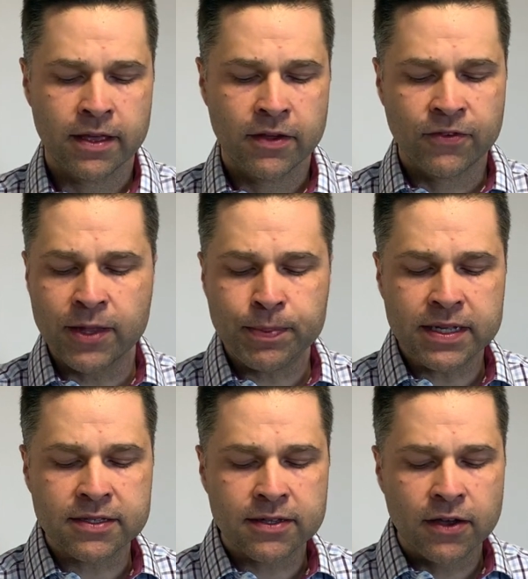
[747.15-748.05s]

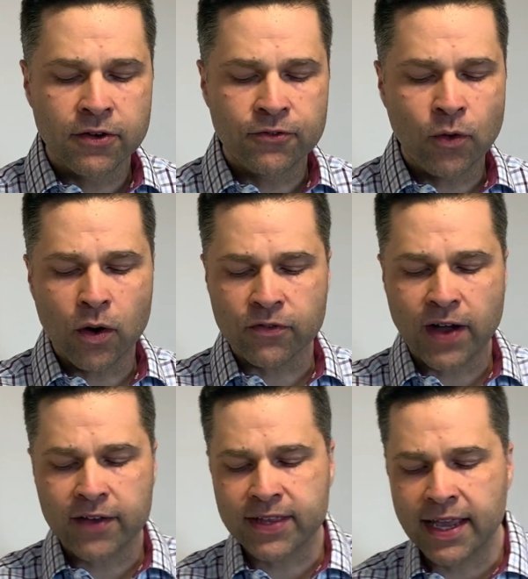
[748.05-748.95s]
Philippians
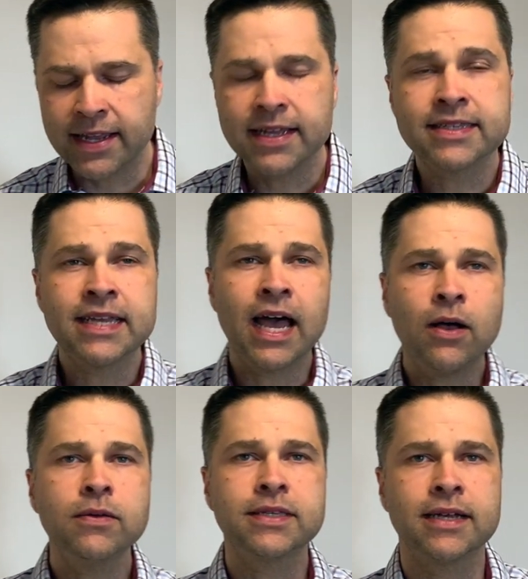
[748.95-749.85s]
4:5-8, it
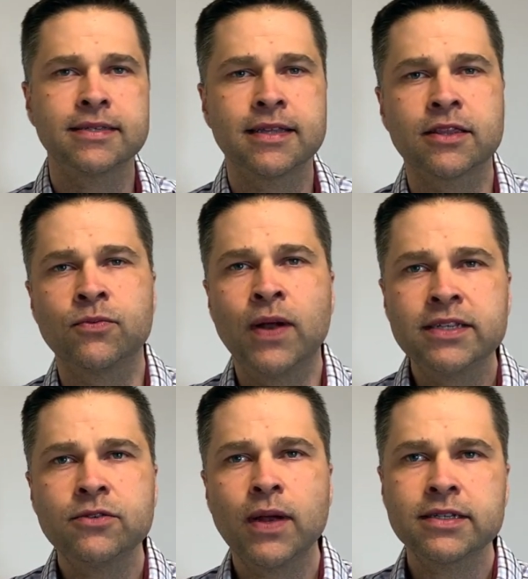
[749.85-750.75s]
tells us that the
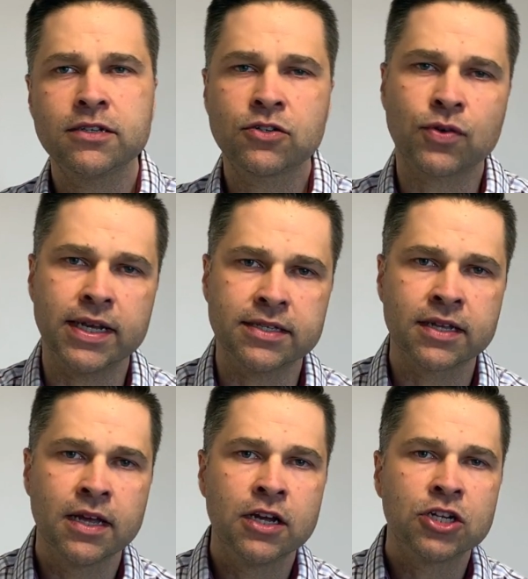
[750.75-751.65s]
resurrected Christ
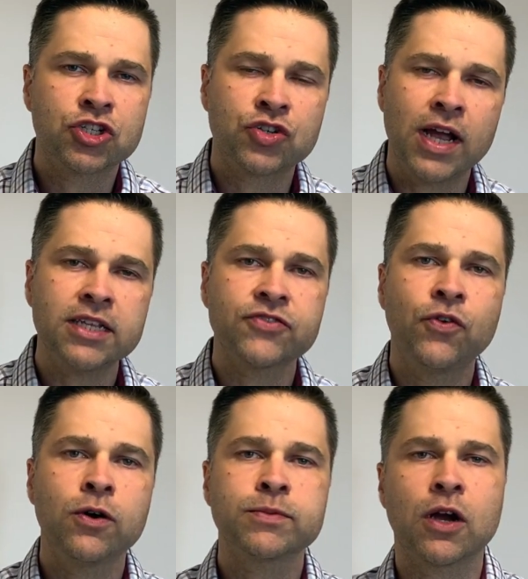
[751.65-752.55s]

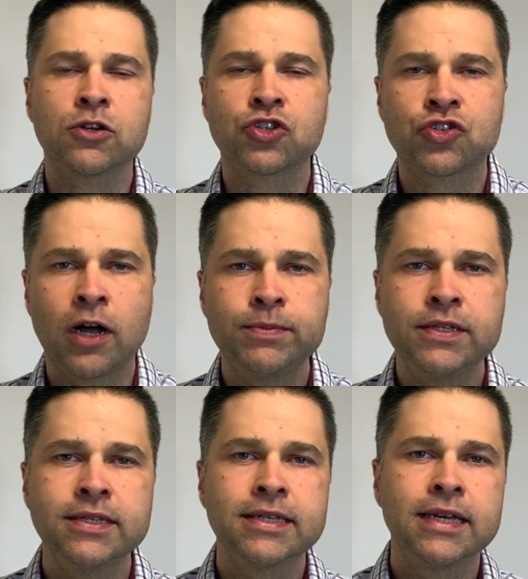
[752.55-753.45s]
transforms our
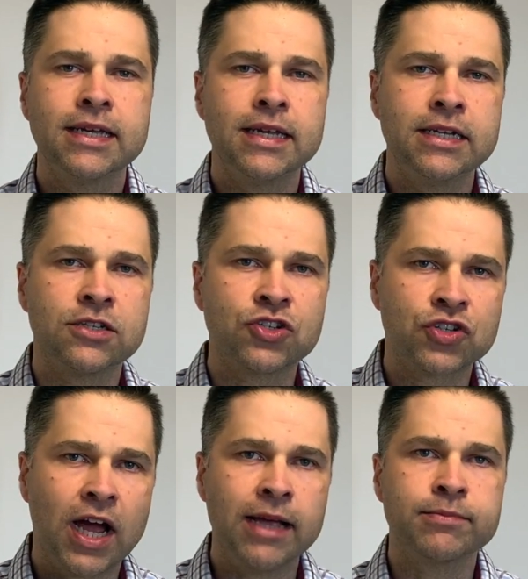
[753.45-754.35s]
troubles into
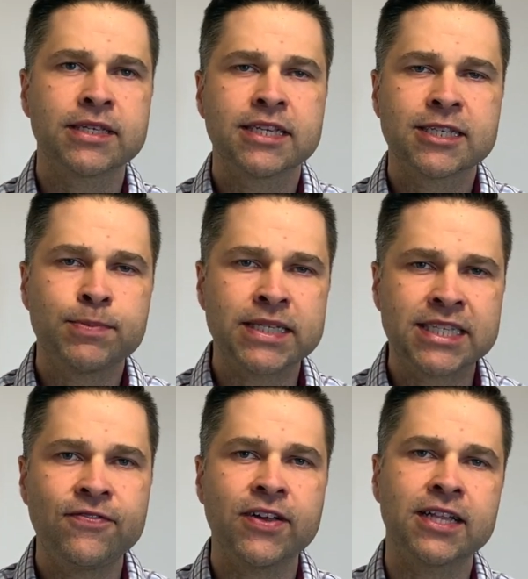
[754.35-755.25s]
triumphs,
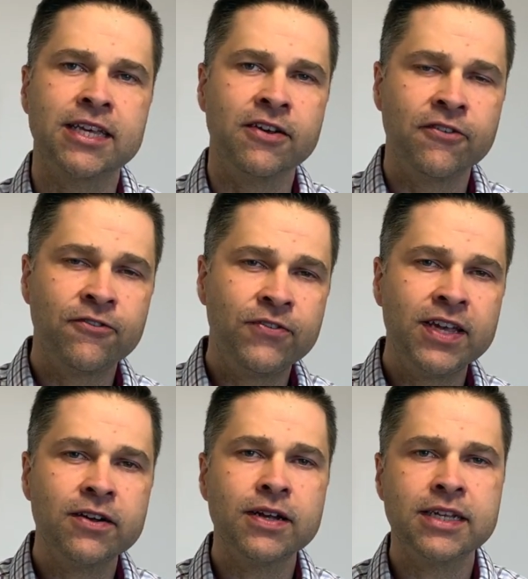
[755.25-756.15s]
specifically
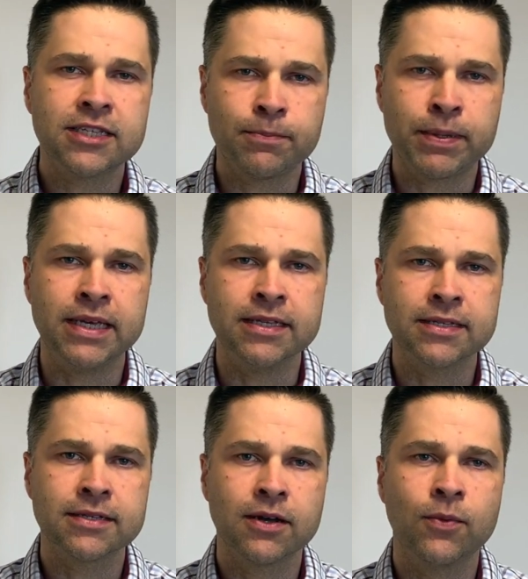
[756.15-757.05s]
fear into
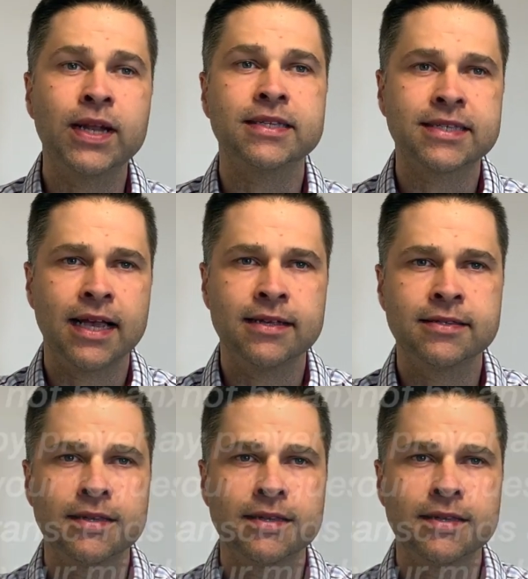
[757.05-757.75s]
peace, when it says,